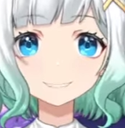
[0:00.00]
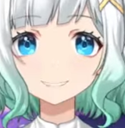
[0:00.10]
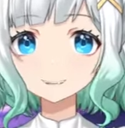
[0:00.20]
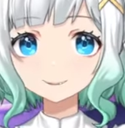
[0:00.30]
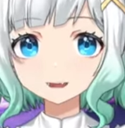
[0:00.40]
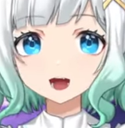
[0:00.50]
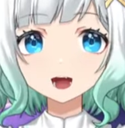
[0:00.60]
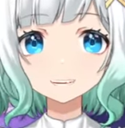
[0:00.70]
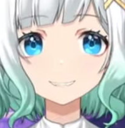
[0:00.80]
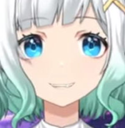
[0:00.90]
you
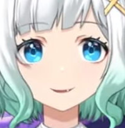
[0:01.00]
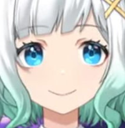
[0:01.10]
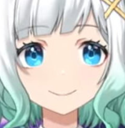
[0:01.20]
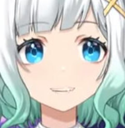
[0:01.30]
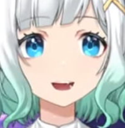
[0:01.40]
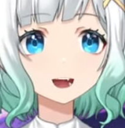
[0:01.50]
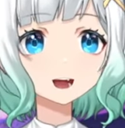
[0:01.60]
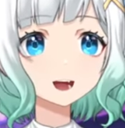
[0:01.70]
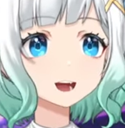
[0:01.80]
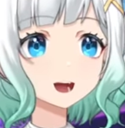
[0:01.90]
guys, and hopefully,
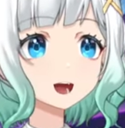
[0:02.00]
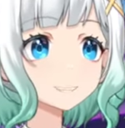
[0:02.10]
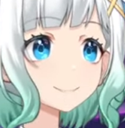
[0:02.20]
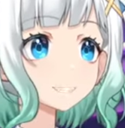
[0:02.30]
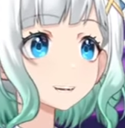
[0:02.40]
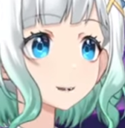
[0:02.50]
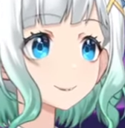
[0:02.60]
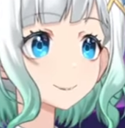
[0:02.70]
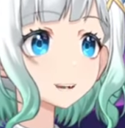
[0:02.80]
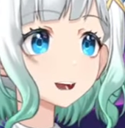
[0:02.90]
um, you know, we
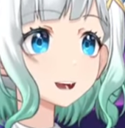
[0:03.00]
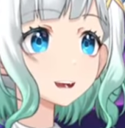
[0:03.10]
can